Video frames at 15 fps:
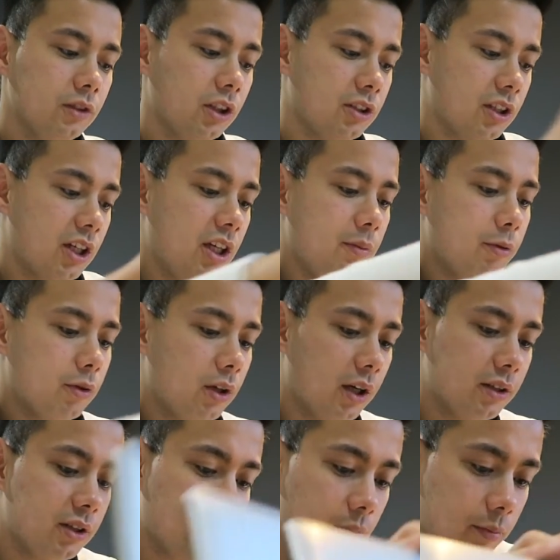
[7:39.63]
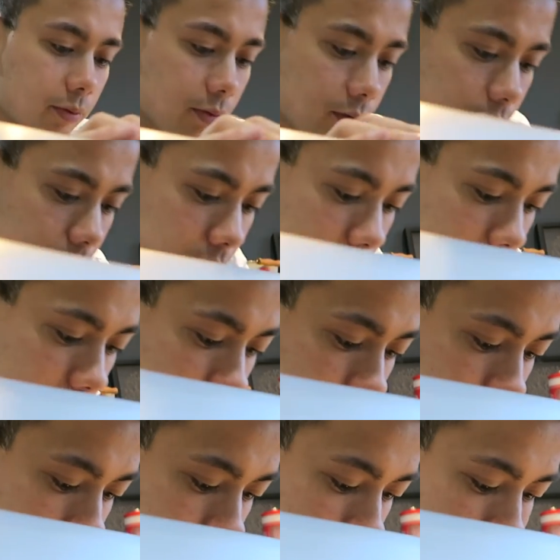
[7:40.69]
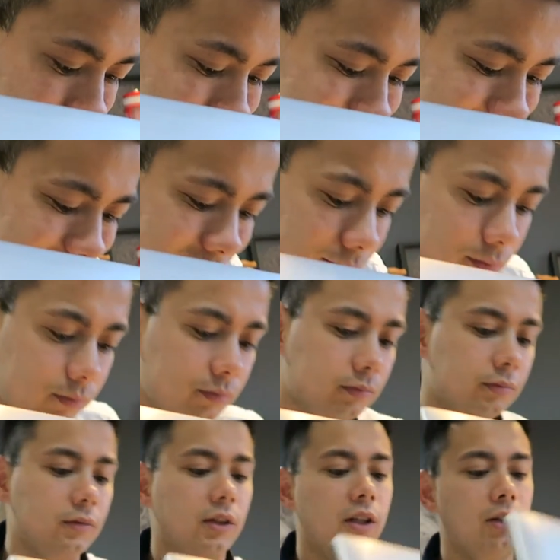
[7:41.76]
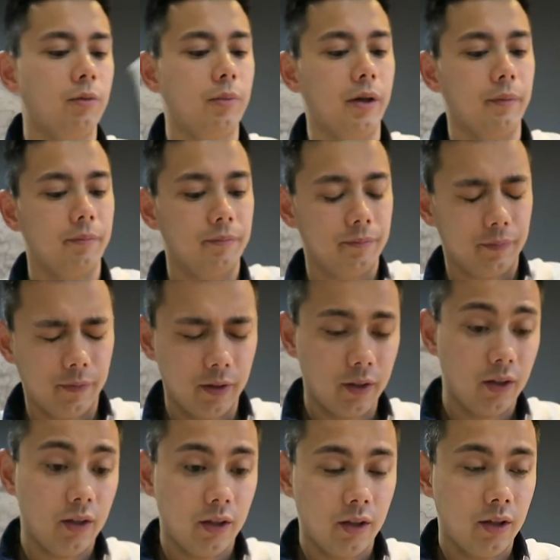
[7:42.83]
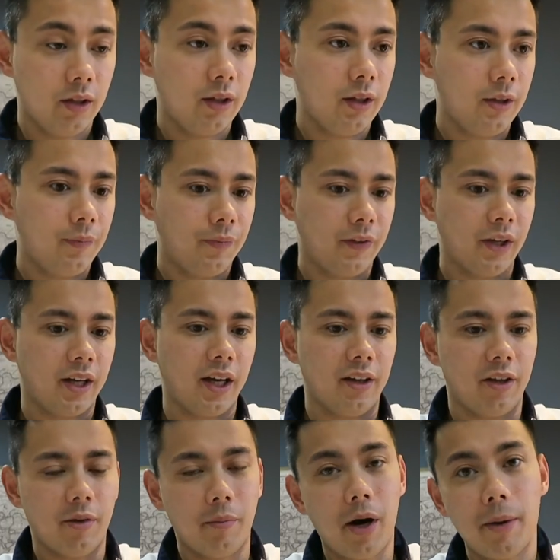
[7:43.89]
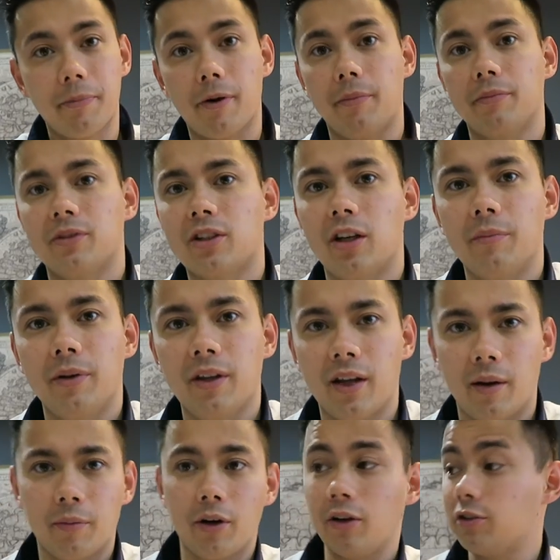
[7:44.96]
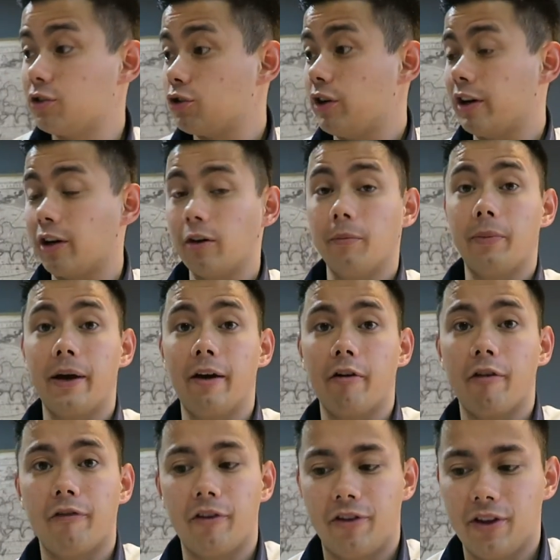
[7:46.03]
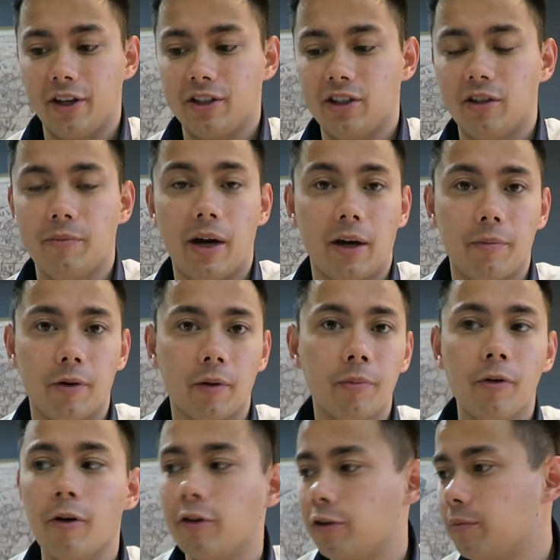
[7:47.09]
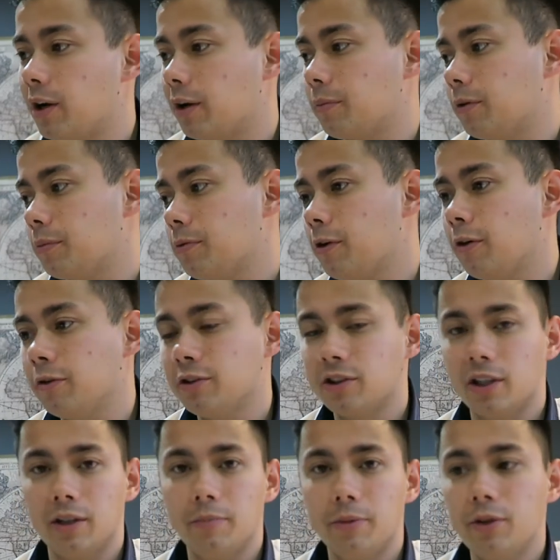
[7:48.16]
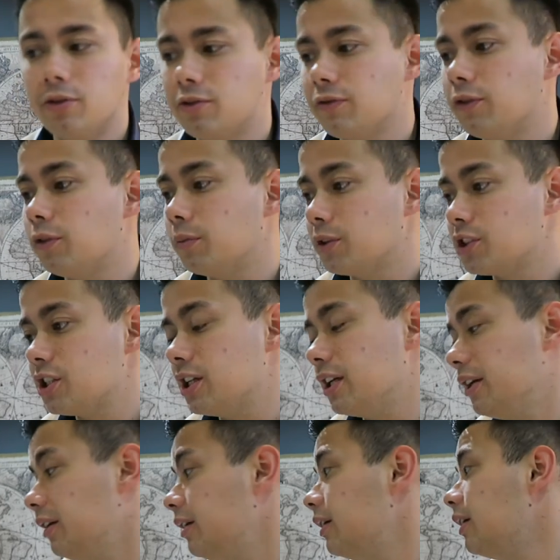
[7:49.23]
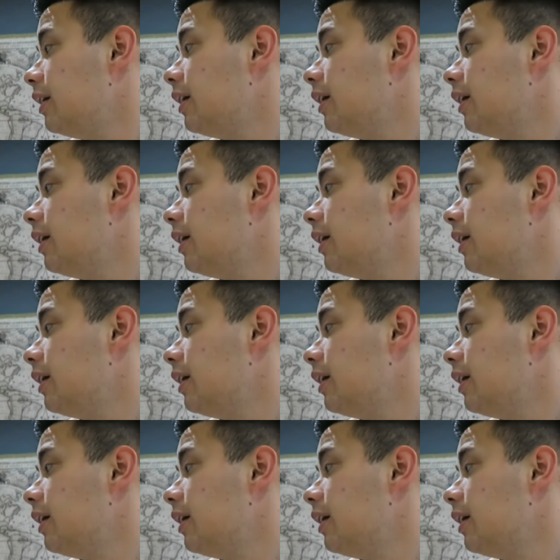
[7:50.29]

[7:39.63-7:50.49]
Does the keyboard light up? A little bit. Again, that my problem is going to be that I'm going to try and compare everything to the MacBook Pro, and the MacBook Pro is a beautiful machine.